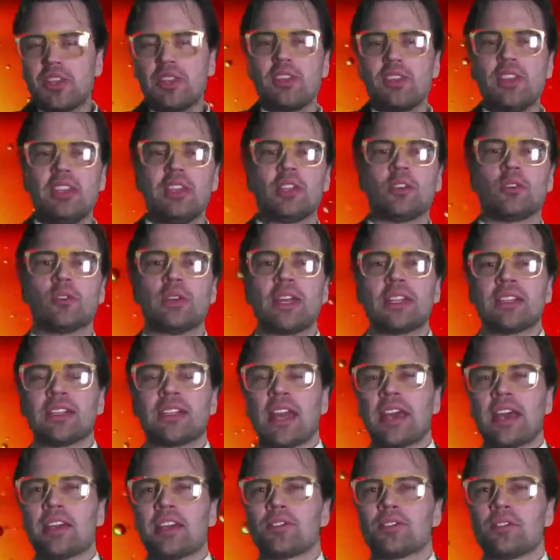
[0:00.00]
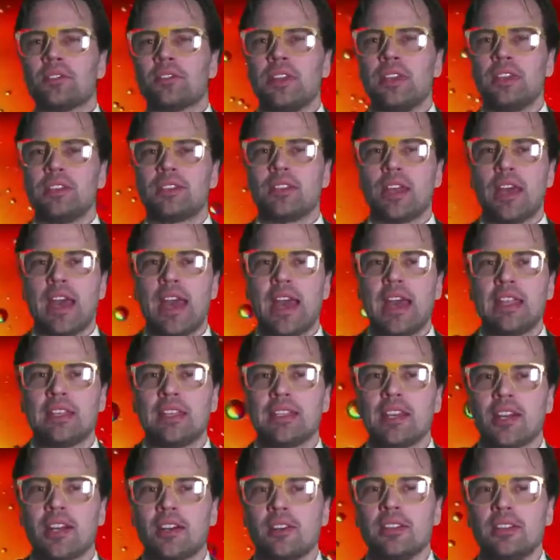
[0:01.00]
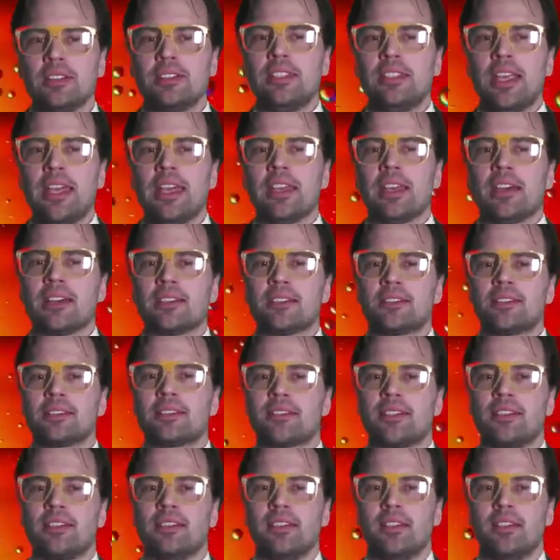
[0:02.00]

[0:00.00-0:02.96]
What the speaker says: The correct answer is Edgar Degas.